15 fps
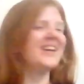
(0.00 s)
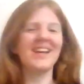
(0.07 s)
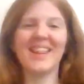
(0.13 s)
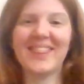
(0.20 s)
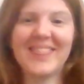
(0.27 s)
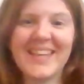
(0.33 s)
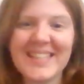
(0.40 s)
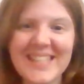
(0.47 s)

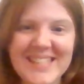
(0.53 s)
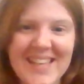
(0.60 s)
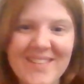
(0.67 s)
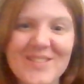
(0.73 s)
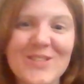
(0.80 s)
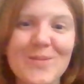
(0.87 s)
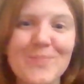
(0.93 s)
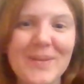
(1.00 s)
This is how
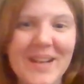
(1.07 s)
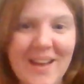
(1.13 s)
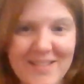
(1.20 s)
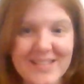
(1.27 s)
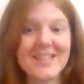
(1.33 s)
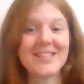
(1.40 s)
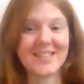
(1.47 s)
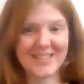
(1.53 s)
you should
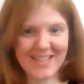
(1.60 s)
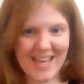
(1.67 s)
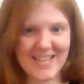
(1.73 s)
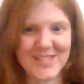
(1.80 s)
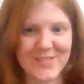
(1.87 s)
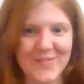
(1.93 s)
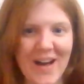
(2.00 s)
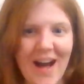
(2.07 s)
pronounce
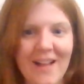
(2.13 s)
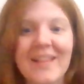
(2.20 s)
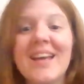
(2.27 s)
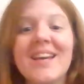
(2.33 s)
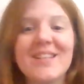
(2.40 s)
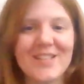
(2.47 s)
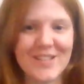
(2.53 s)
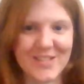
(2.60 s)
today's vowel,
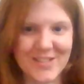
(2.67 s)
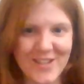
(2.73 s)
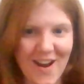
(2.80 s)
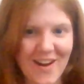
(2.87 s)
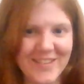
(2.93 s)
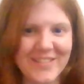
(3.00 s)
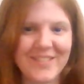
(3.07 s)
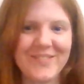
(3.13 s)
the
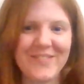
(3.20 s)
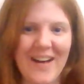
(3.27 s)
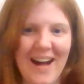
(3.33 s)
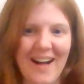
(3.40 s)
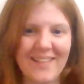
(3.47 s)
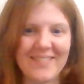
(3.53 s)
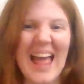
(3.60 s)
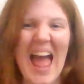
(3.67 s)
doctor
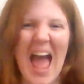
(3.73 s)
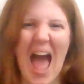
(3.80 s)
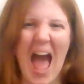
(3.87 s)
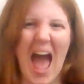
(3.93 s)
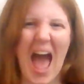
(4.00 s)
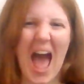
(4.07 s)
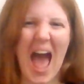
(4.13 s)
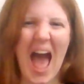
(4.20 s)
vowel.
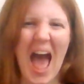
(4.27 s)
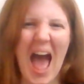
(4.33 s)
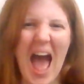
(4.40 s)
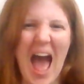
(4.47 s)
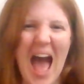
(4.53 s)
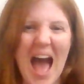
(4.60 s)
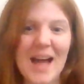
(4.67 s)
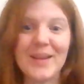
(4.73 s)

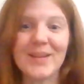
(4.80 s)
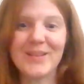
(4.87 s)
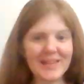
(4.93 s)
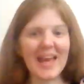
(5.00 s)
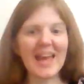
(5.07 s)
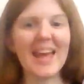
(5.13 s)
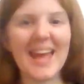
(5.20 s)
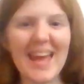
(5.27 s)
Ah.
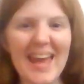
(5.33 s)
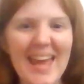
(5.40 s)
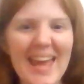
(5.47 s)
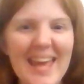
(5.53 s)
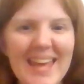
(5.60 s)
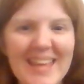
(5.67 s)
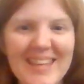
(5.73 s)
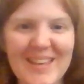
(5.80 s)

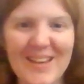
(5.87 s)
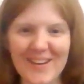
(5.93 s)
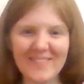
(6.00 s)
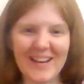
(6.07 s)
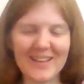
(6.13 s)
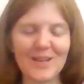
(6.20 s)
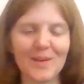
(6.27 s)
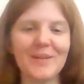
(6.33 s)
Hej och
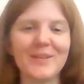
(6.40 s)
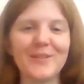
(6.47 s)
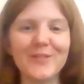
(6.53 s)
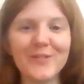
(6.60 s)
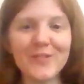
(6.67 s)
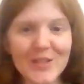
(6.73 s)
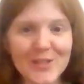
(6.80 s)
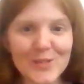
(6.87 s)
välkomna till
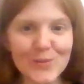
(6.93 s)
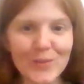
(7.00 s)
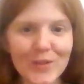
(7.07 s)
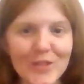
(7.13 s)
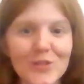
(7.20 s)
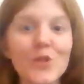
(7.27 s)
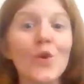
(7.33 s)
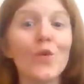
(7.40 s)
Fun
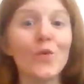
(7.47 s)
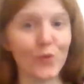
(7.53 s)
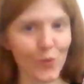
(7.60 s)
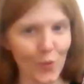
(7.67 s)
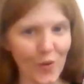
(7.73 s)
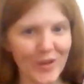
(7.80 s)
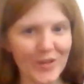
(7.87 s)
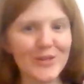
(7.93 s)
Swedish,
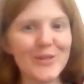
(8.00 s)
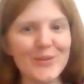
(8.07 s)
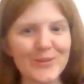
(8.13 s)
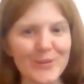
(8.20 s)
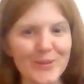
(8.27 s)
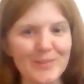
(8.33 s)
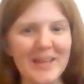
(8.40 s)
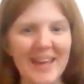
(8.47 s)
vår
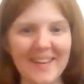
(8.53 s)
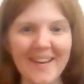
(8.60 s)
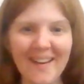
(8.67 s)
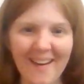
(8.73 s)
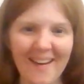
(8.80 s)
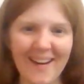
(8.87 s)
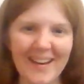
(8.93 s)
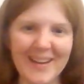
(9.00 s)

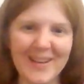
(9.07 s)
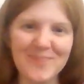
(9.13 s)
YouTube-kanal.